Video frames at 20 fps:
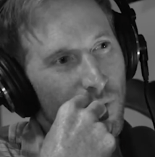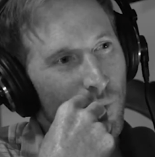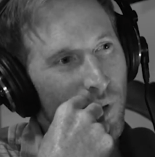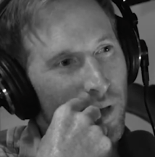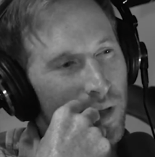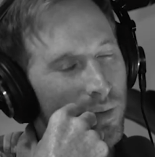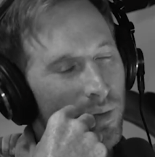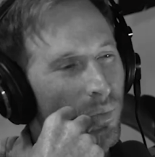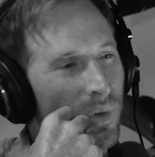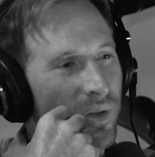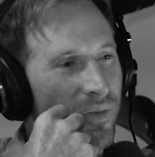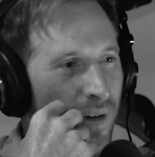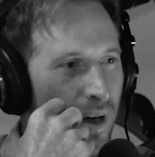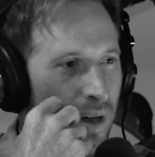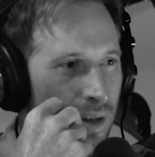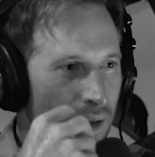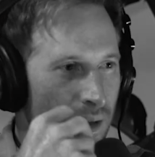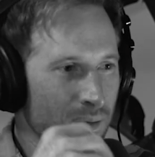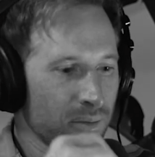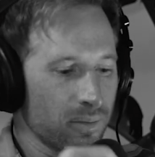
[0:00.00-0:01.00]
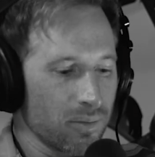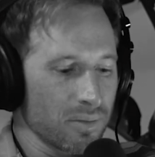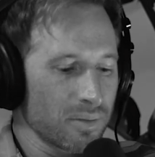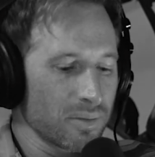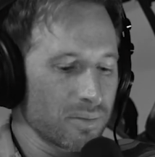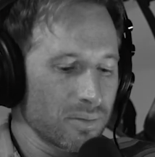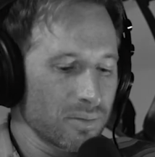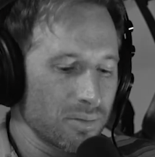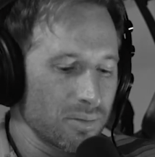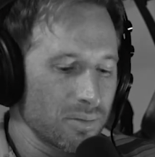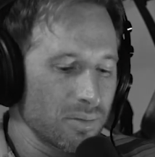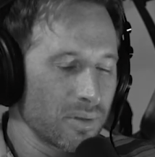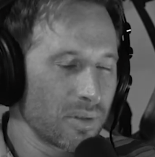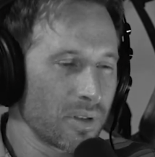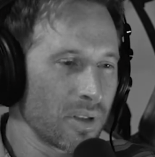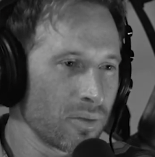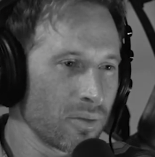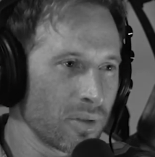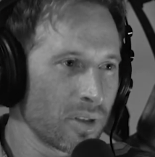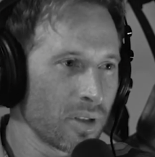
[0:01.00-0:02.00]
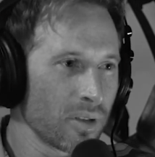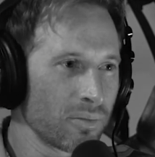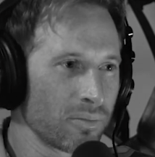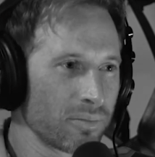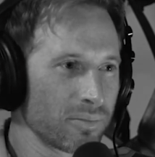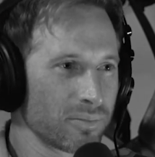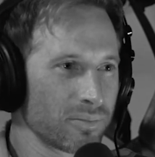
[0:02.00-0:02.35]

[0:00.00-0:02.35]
Where can we find you? You two.